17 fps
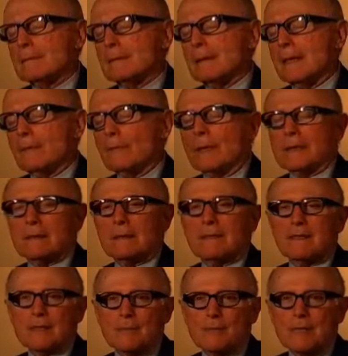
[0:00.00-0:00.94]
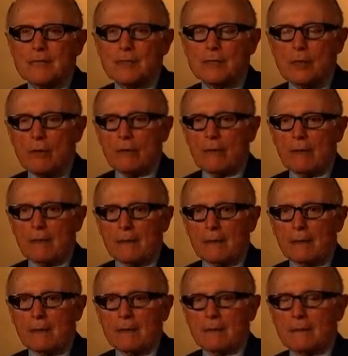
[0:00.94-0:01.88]
I went to the
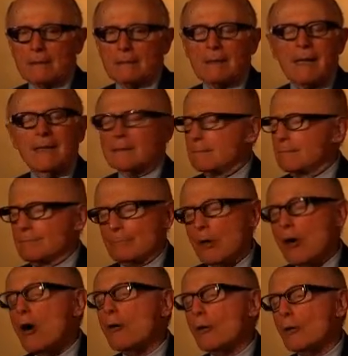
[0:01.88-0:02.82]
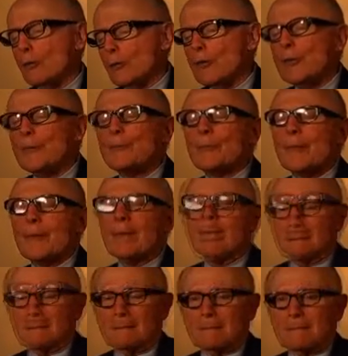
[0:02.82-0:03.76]
Smithsonian and I borrowed
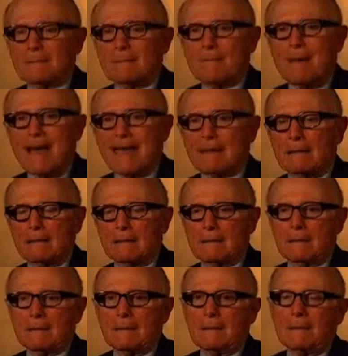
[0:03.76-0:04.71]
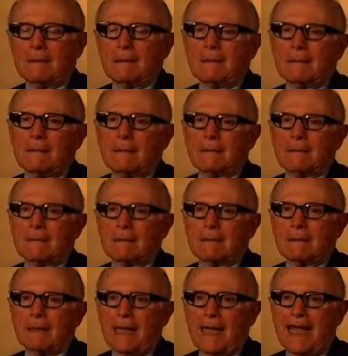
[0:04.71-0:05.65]
the metal
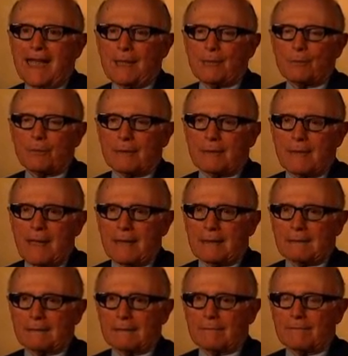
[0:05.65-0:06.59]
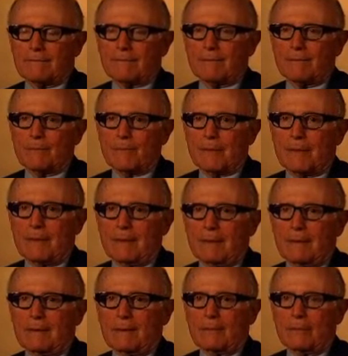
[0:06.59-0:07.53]
hand protector from
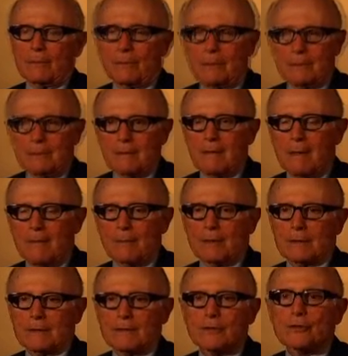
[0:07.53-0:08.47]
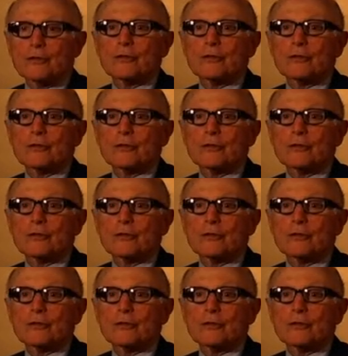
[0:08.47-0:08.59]
the old armored